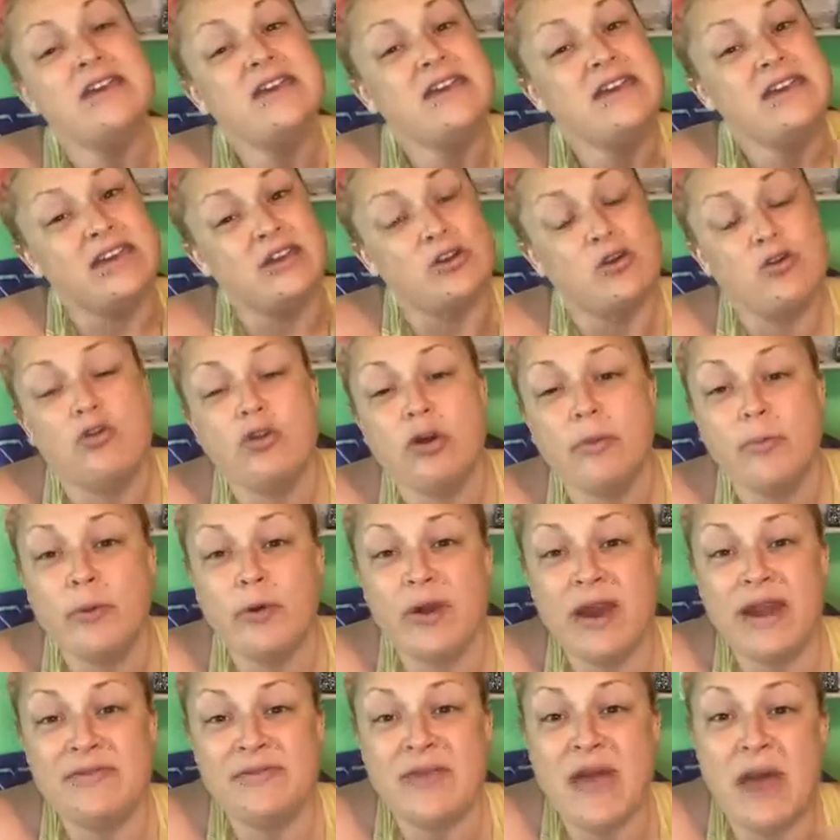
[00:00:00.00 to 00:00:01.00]

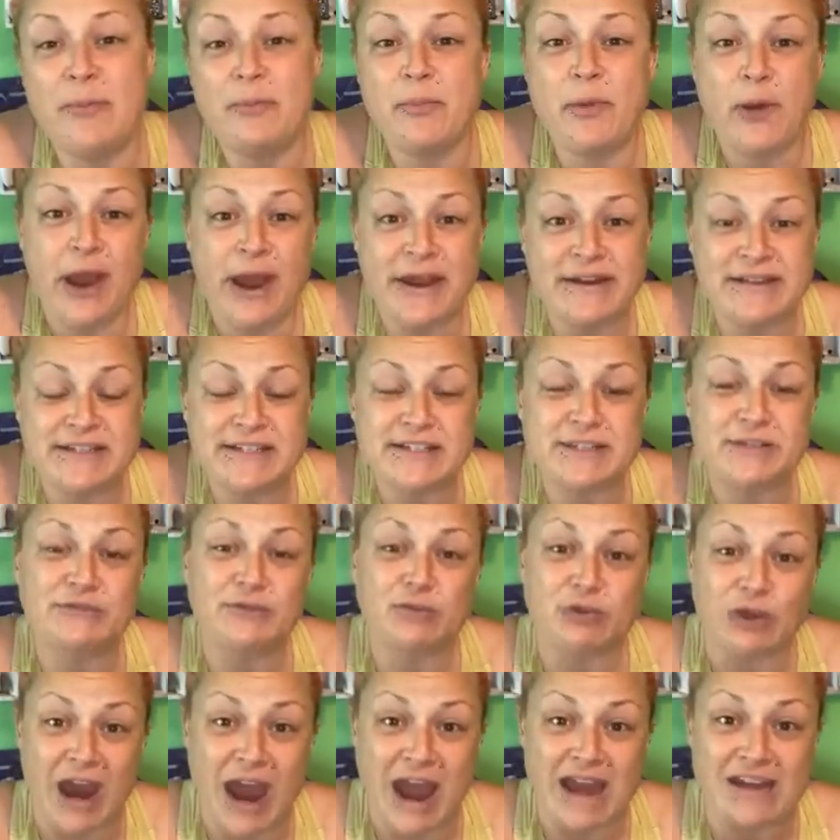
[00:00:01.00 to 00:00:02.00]
incorporate that practice of
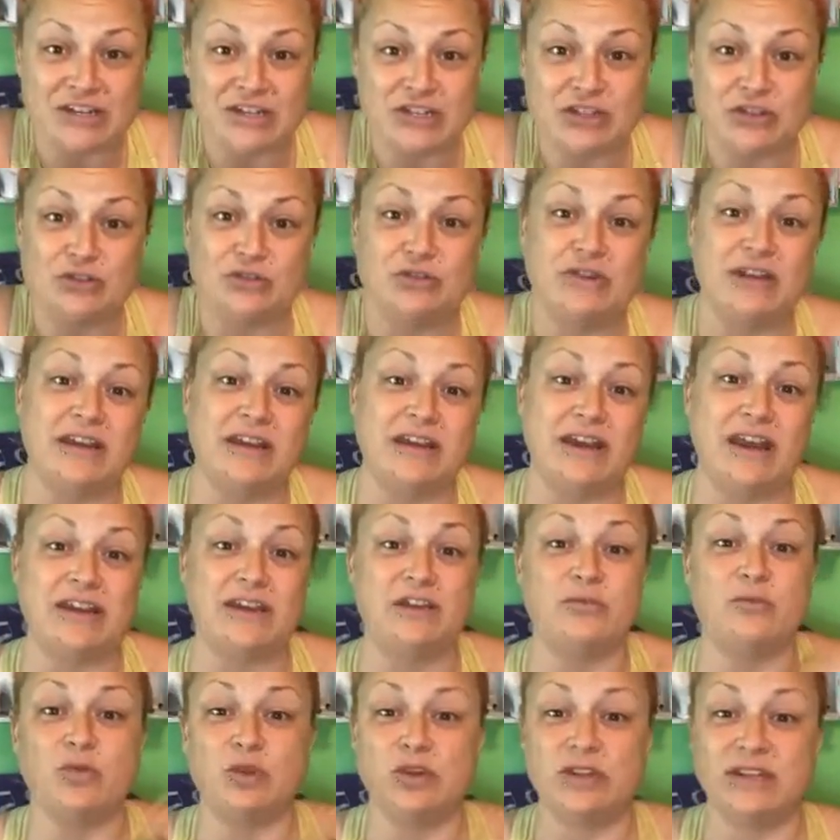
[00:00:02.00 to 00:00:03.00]
gratitude, again,
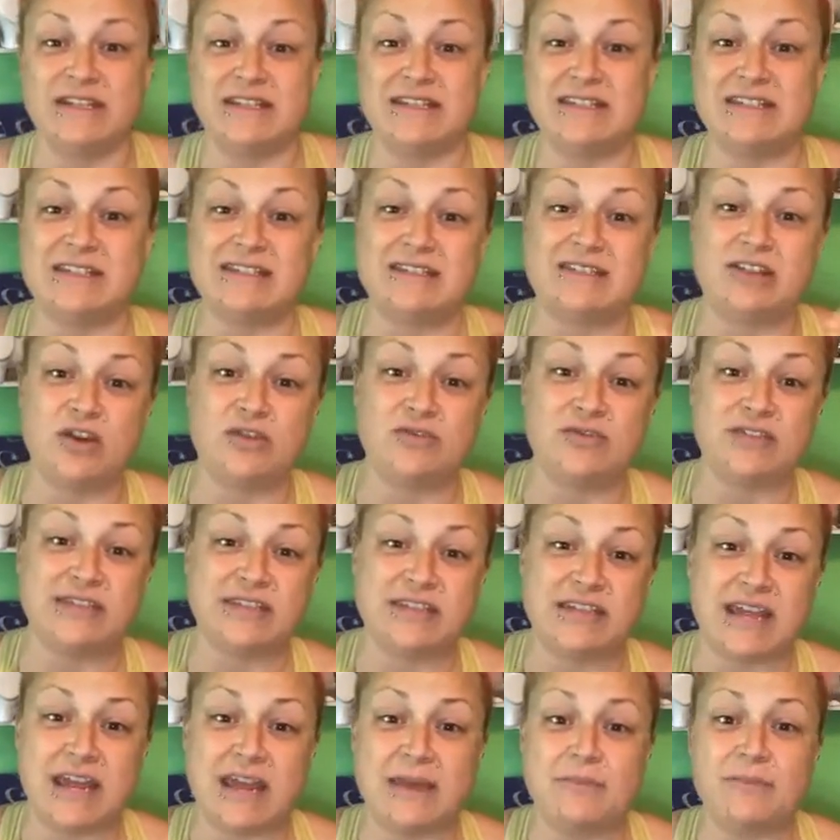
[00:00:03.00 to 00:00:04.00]
it releases those
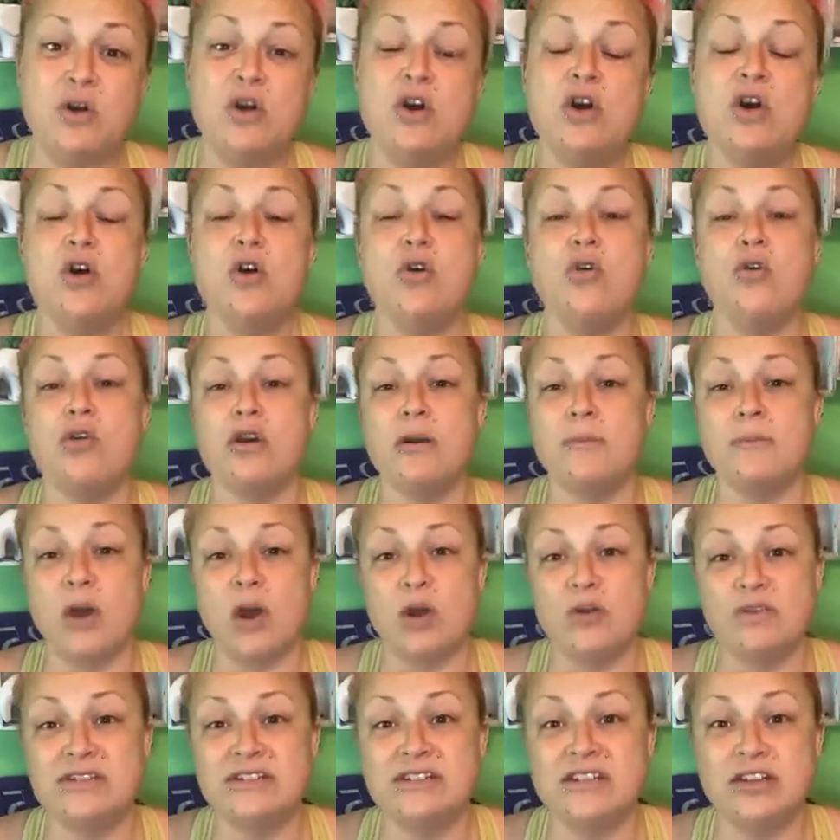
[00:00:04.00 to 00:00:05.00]
same
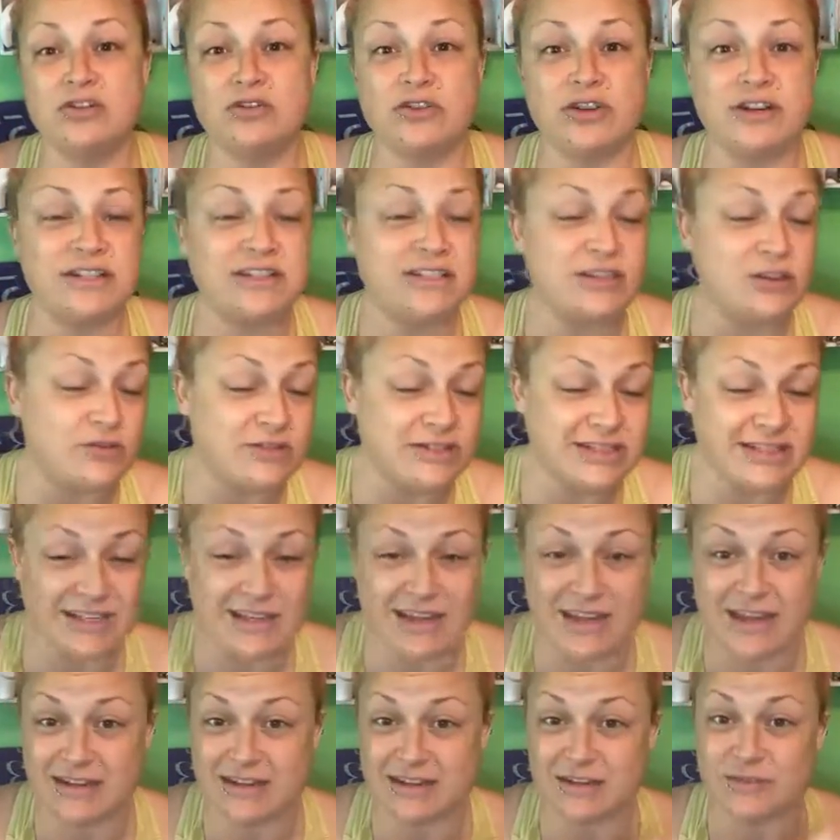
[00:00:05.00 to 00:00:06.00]
hormones that are
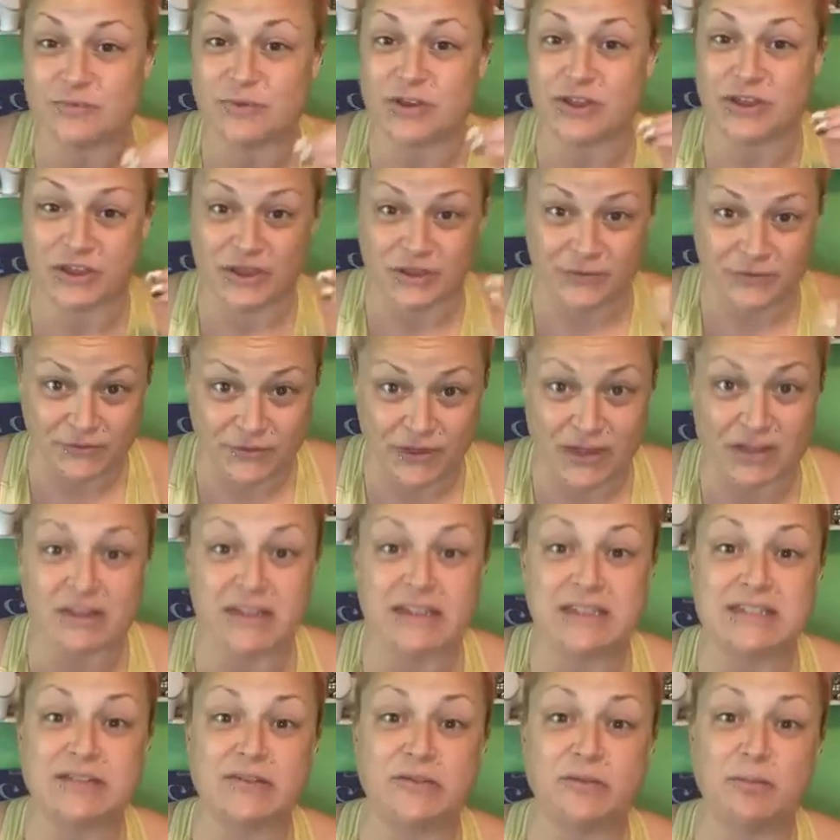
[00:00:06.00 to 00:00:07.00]
associated with the
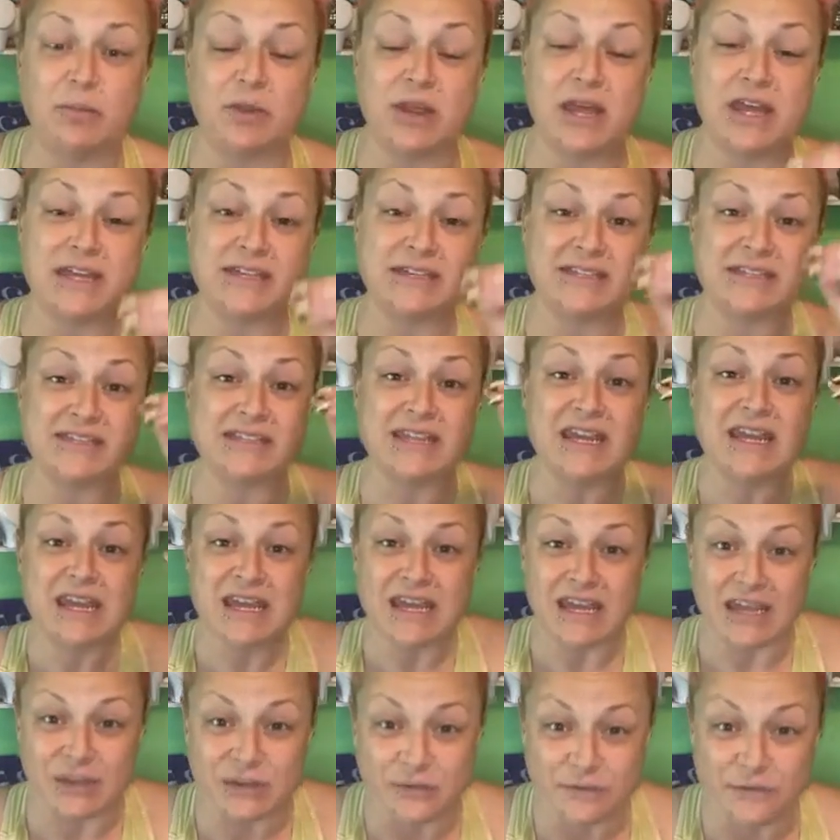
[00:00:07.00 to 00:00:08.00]
feelings of bliss
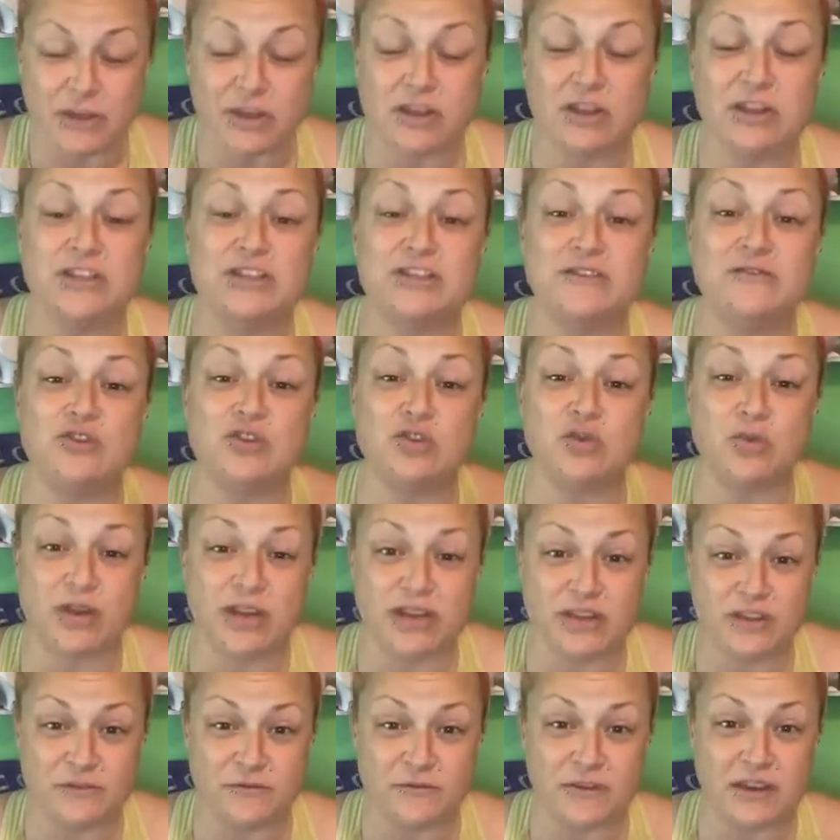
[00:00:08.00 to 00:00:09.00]
and the feelings of joy
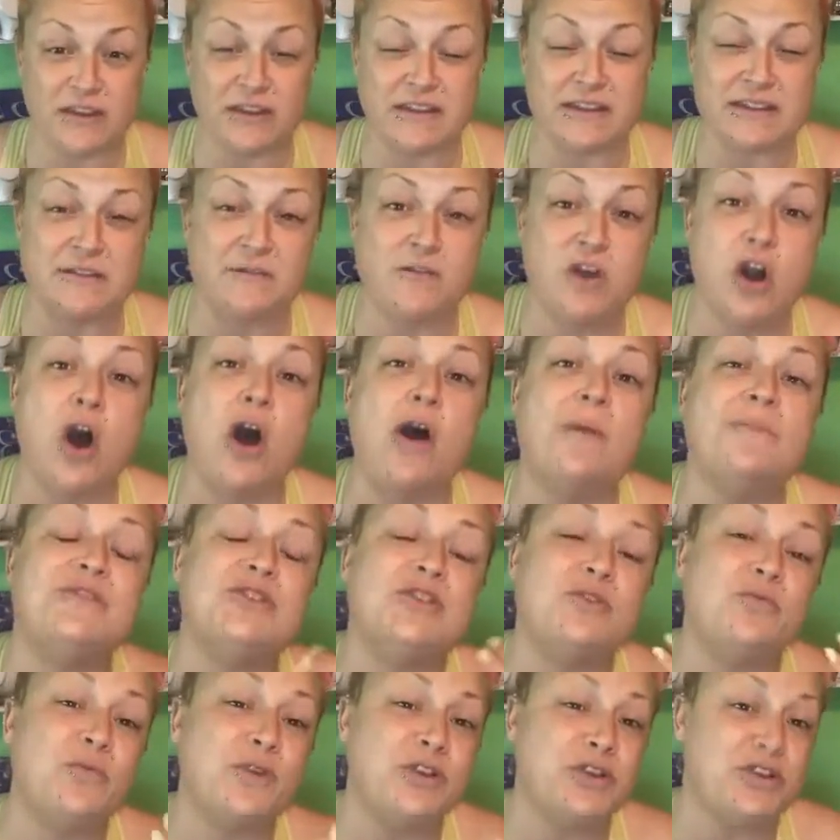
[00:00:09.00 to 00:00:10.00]
and the feelings of calm.
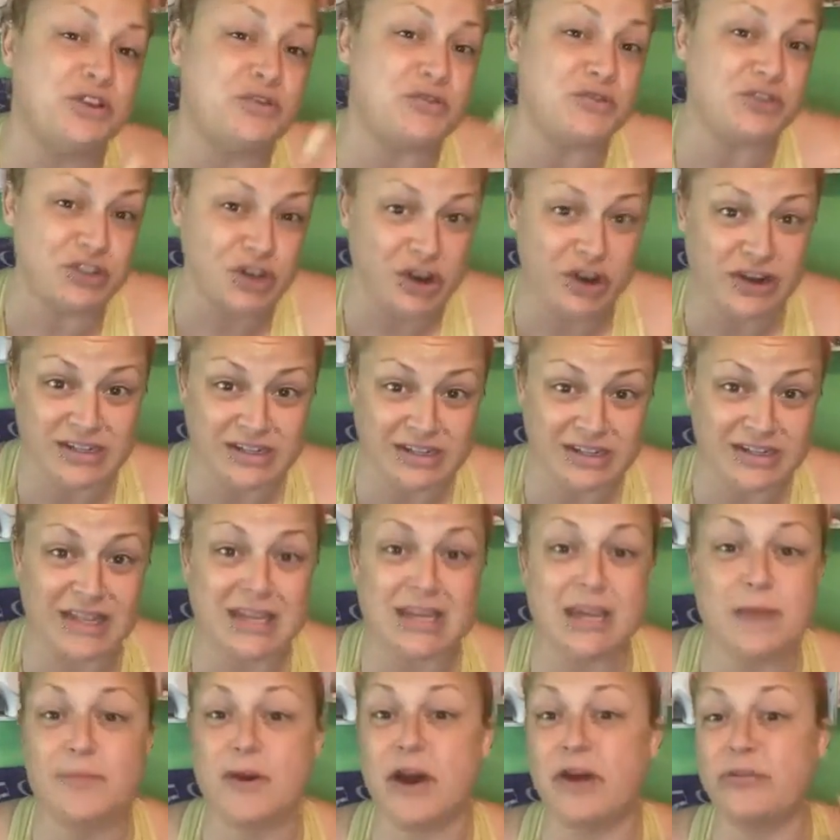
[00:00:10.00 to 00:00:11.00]
So when you start to
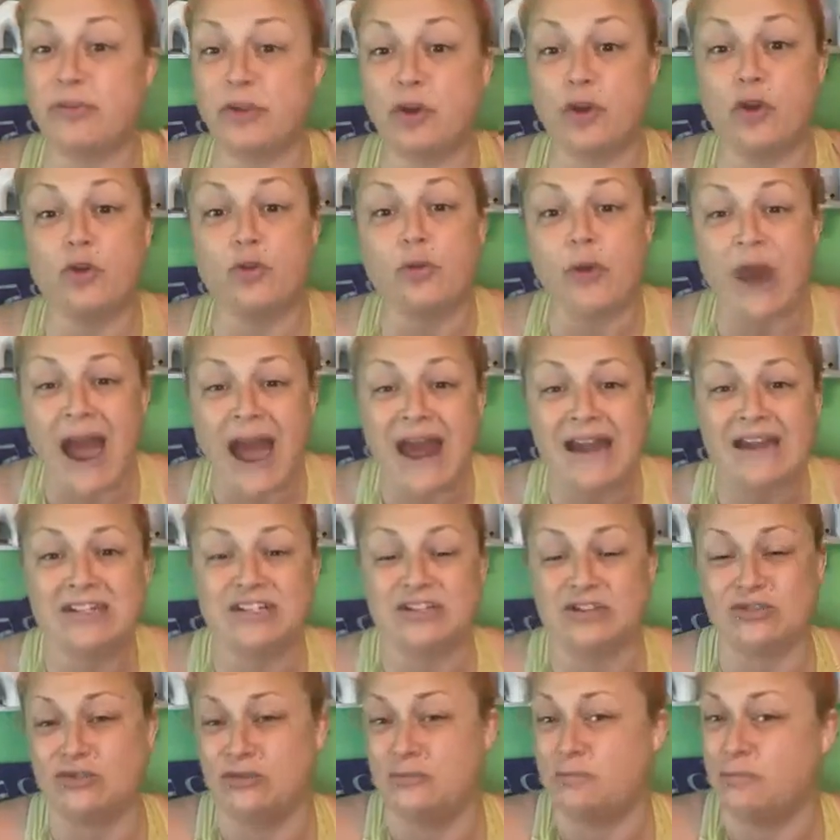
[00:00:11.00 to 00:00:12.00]
think about the
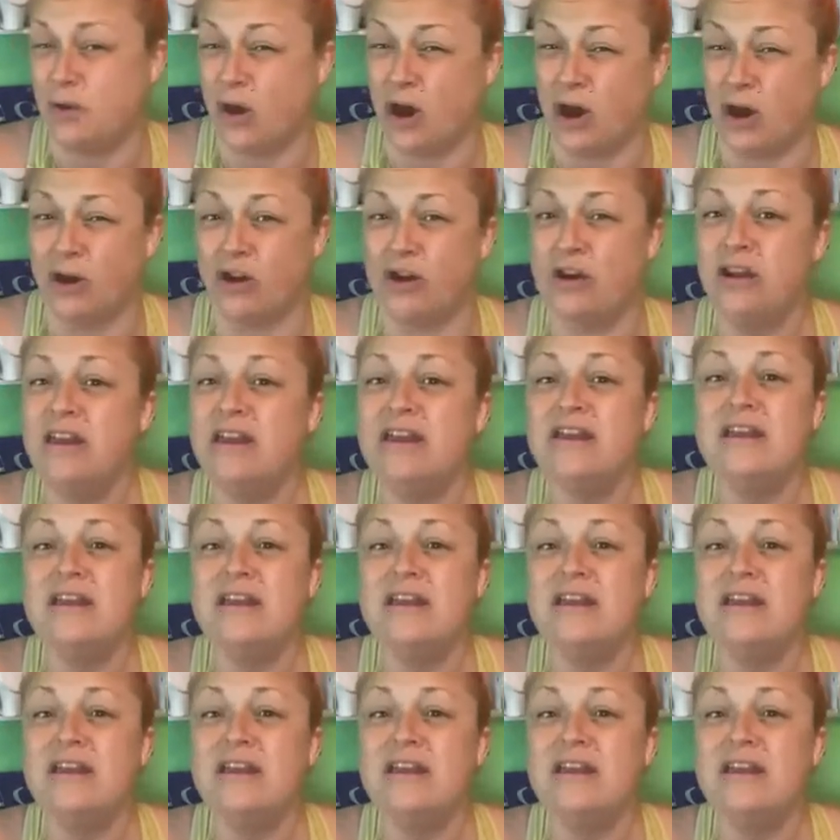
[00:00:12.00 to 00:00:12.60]
gratitude part